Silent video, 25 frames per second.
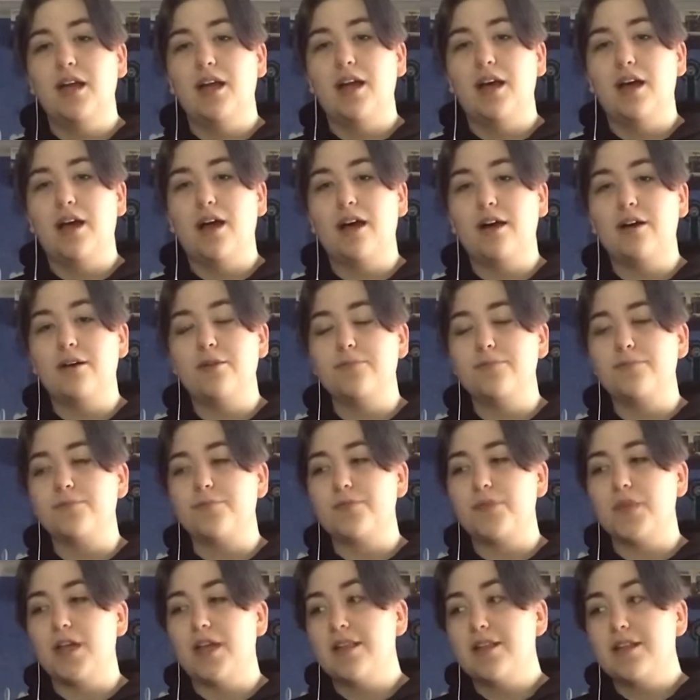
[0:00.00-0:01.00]
And
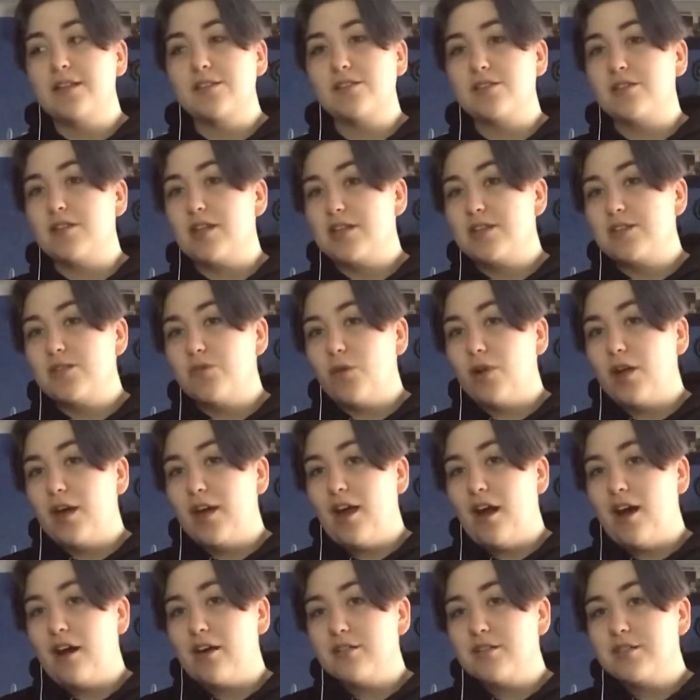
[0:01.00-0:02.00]
that's all I
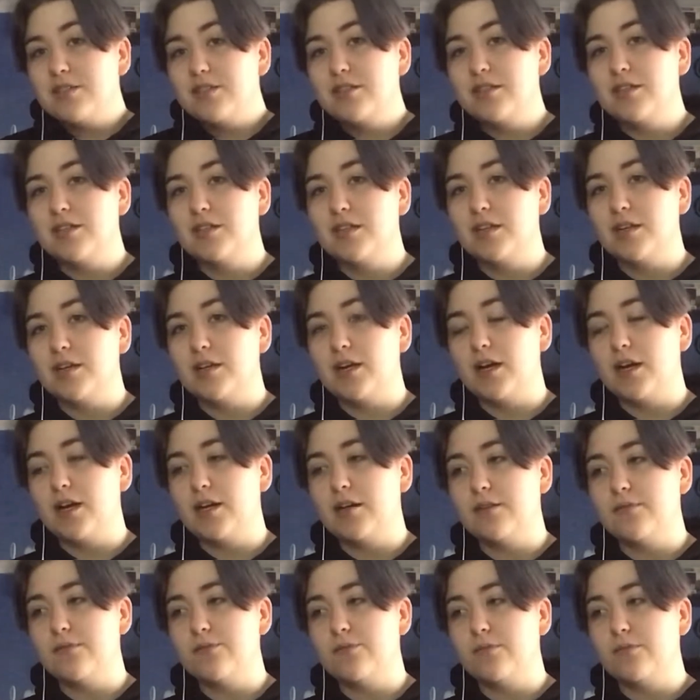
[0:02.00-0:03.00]
ask.
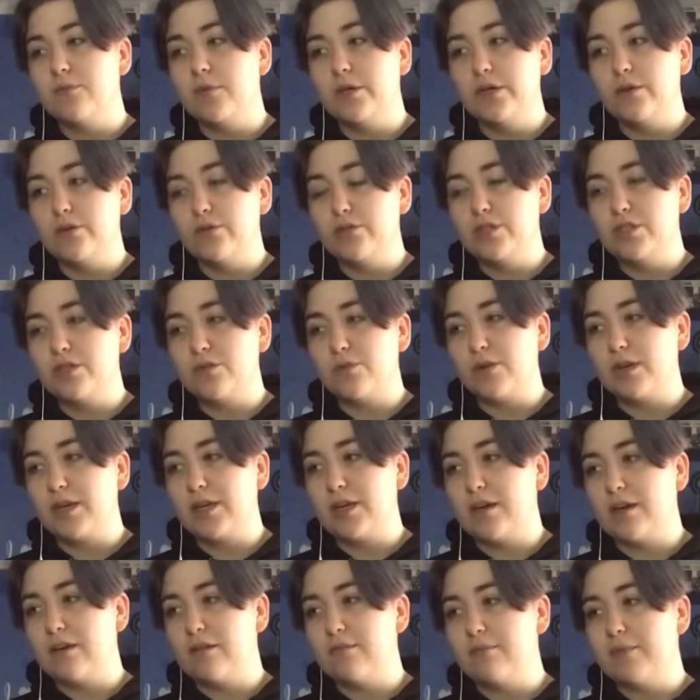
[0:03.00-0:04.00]
We all just want to
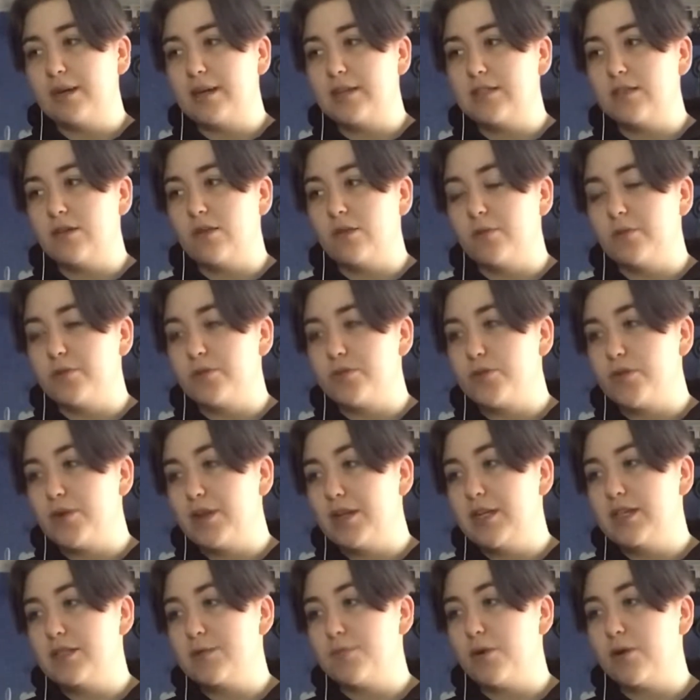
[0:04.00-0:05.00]
get back to normal as
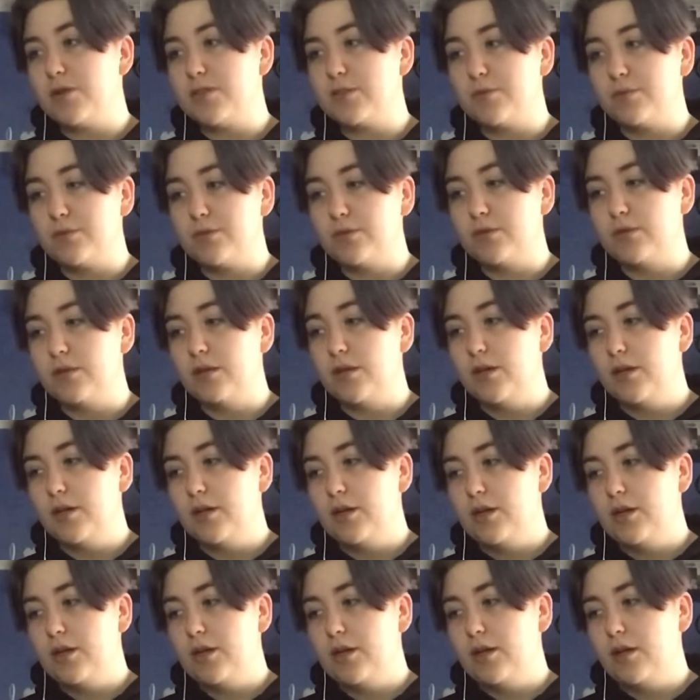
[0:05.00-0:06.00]
quickly as possible.
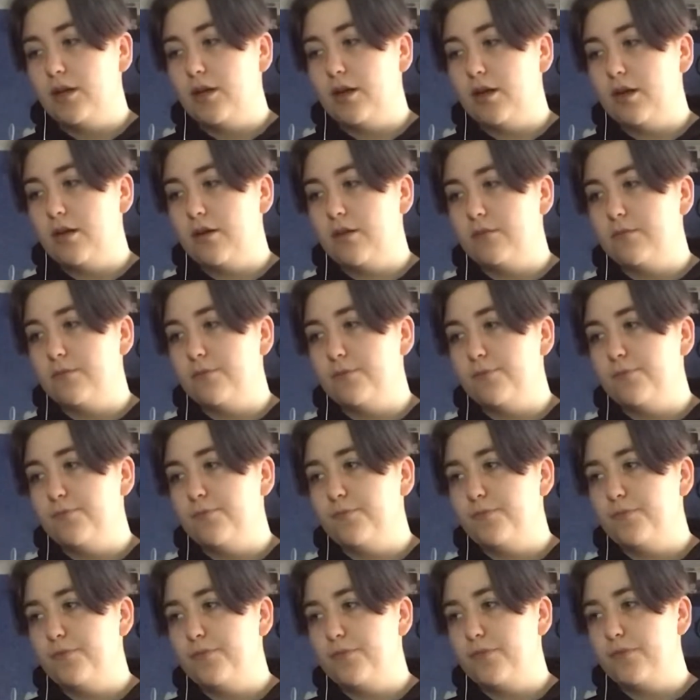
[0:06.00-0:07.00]
And
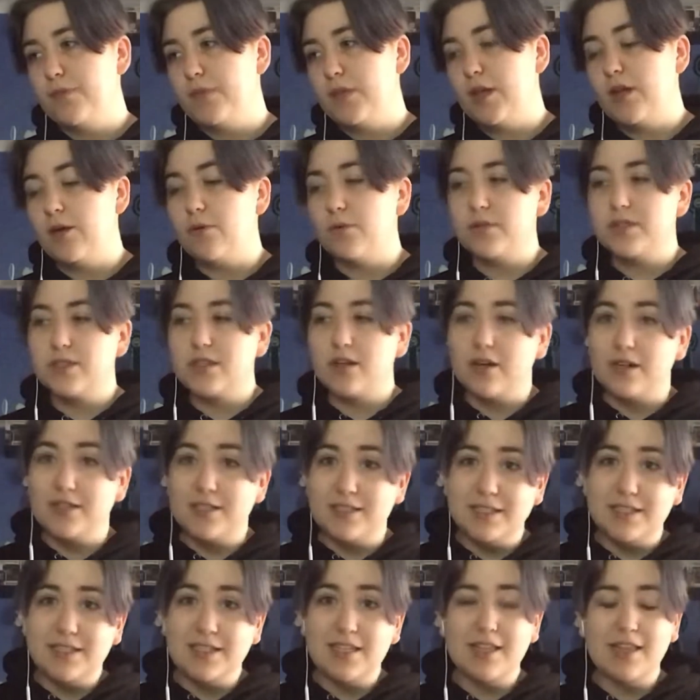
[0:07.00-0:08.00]
we're starting
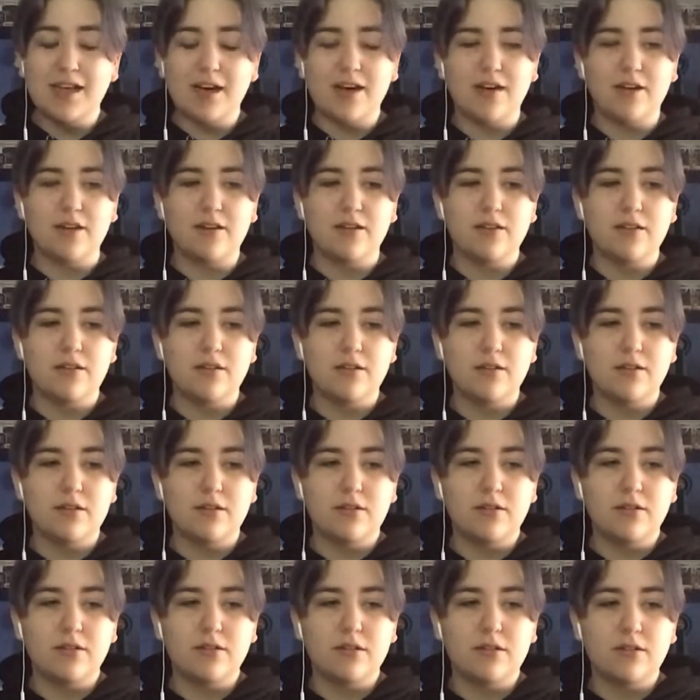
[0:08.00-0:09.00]
to see that
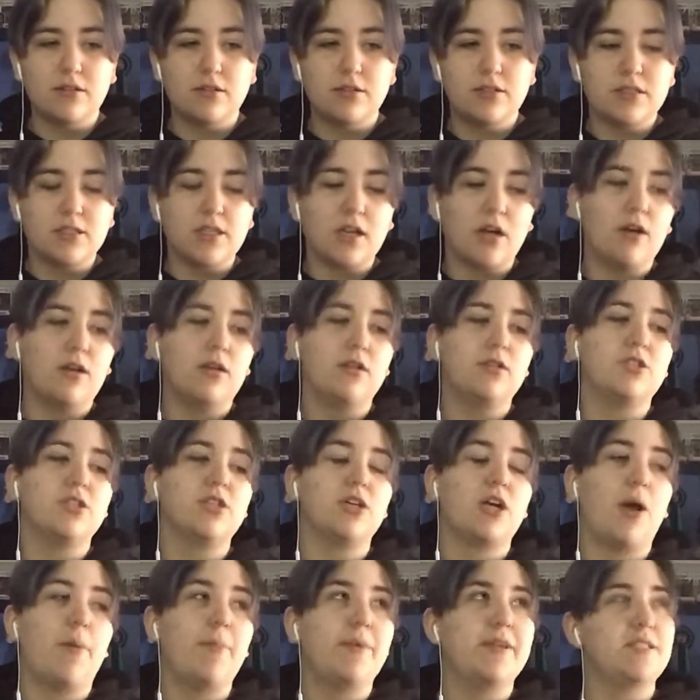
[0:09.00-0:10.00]
start to
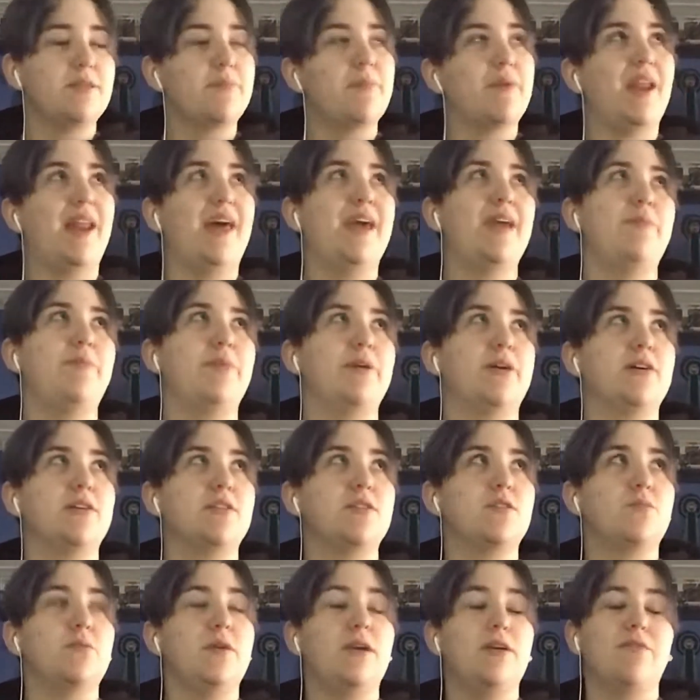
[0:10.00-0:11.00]
come into play
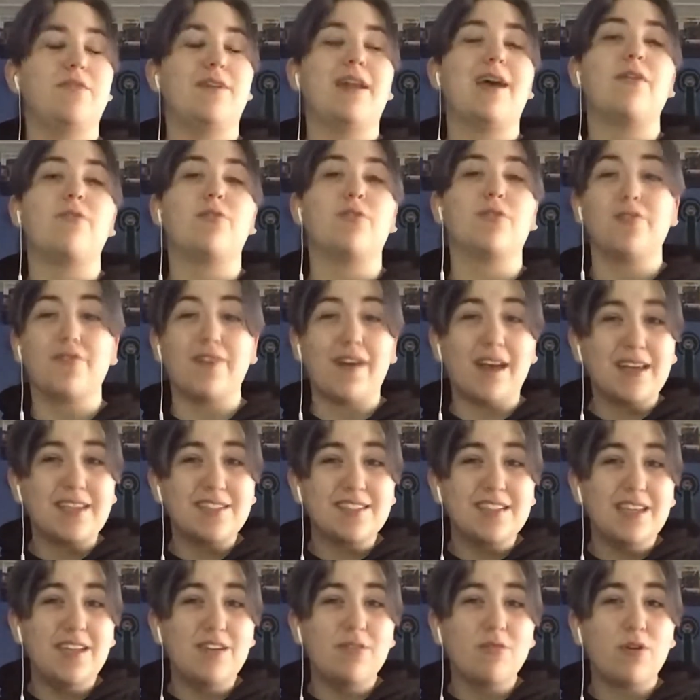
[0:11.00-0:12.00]
because we have now got the
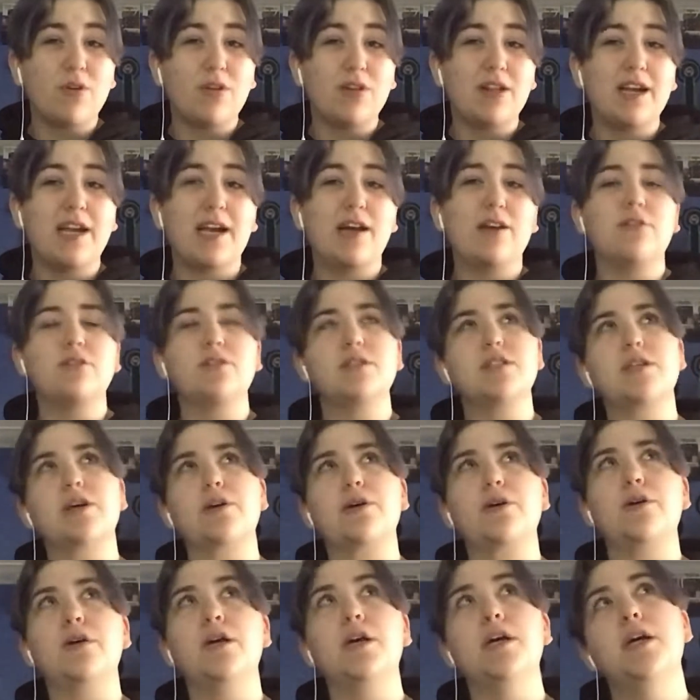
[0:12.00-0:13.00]
vaccine rolling out.
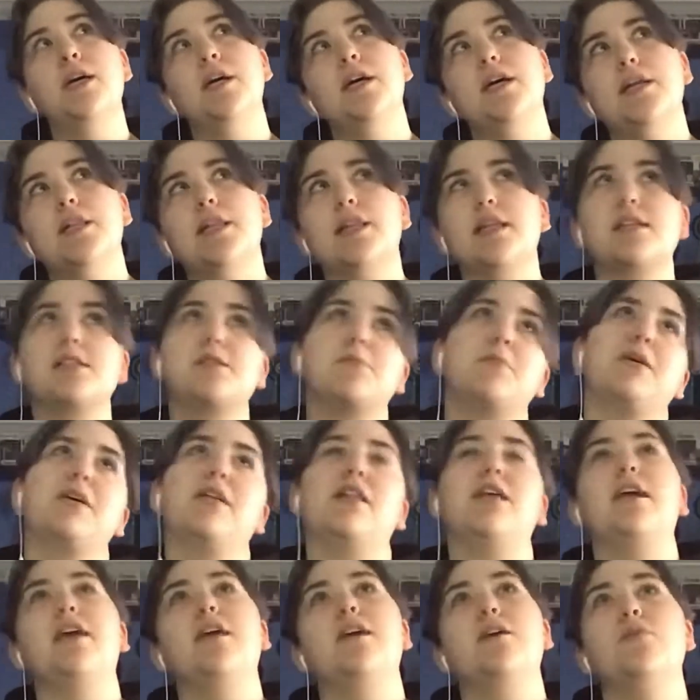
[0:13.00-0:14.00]
So that's a bit
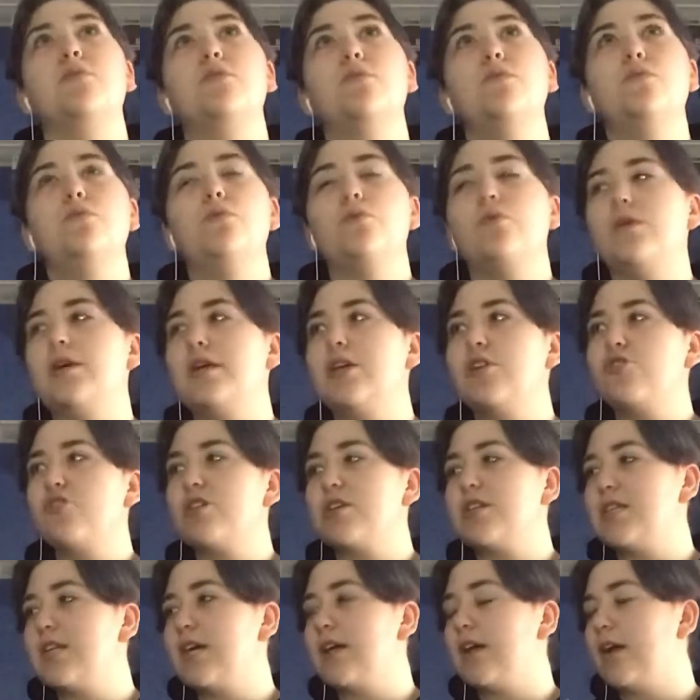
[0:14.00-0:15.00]
like, ooh,
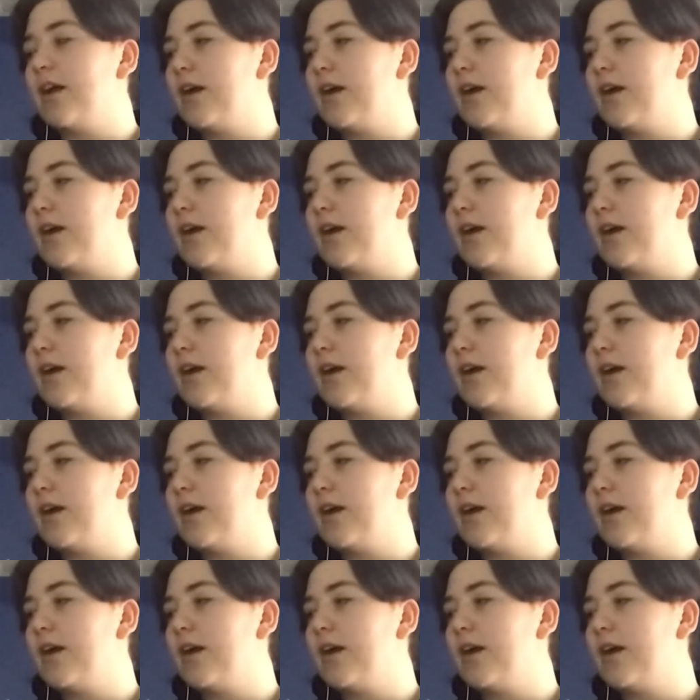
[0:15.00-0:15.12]
interesting.